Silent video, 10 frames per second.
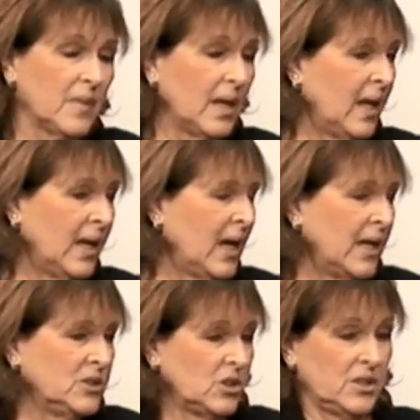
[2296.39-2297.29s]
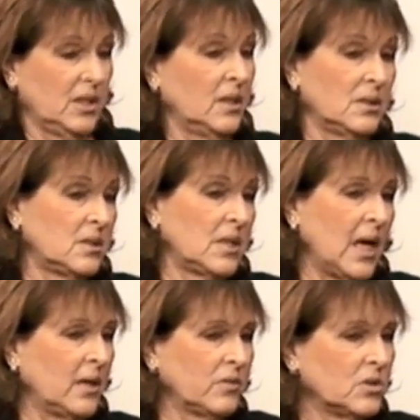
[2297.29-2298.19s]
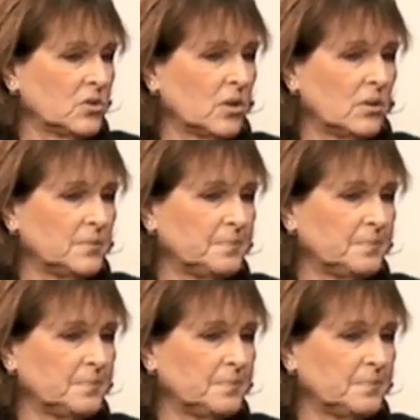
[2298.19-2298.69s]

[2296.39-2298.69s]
And I just think it's out of control.